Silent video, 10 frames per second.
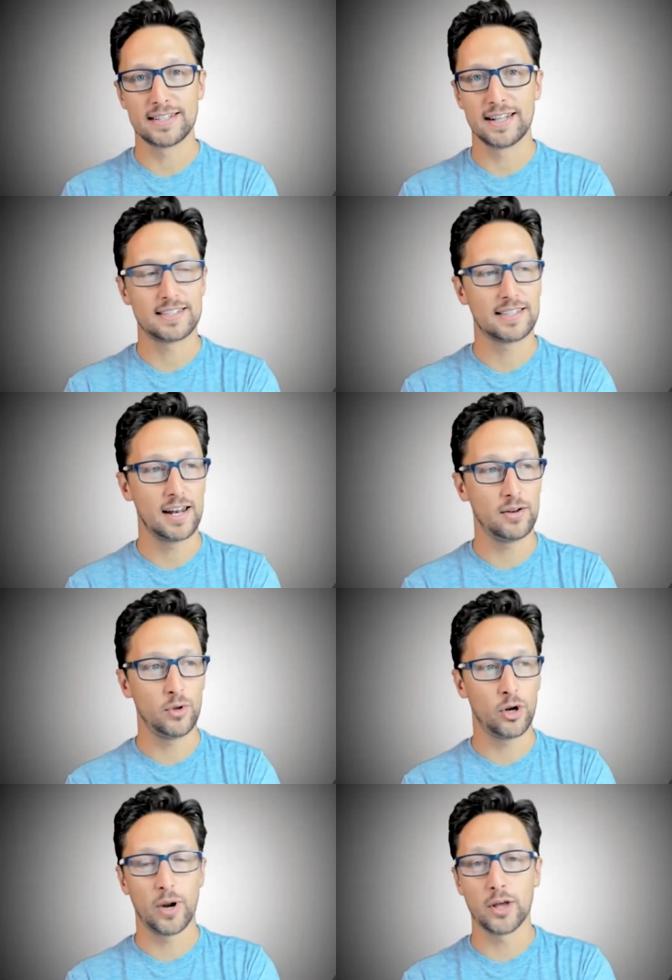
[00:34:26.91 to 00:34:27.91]
and that's that,
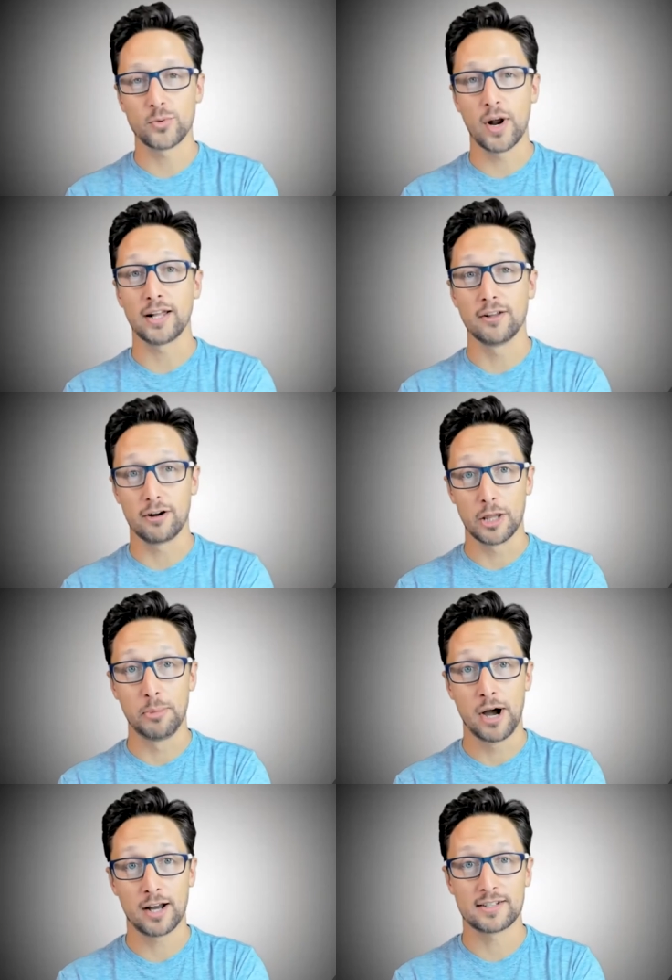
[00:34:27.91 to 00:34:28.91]
when I was writing along on the
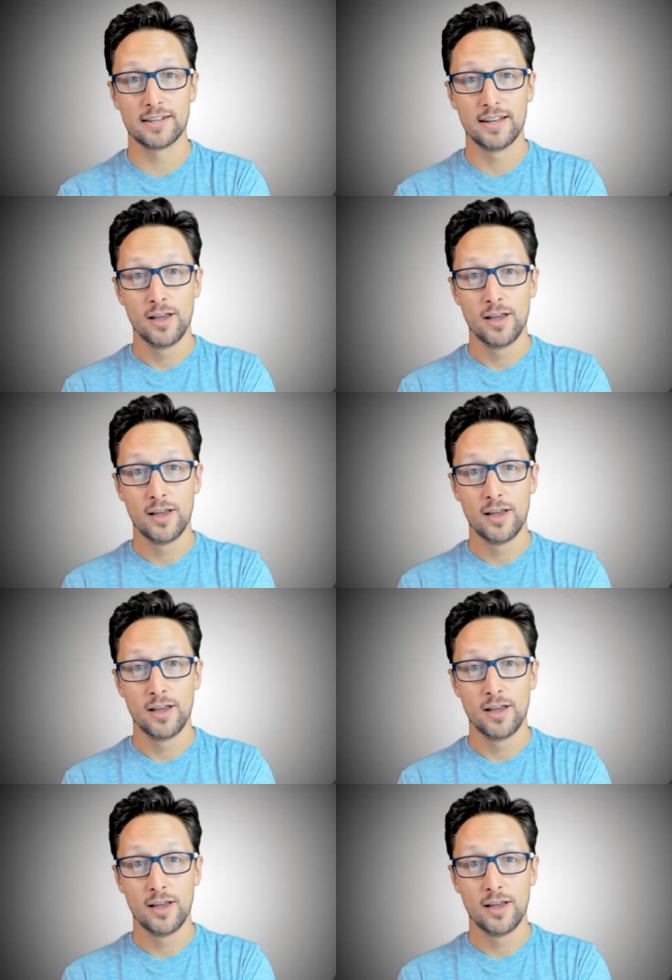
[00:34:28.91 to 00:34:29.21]
box,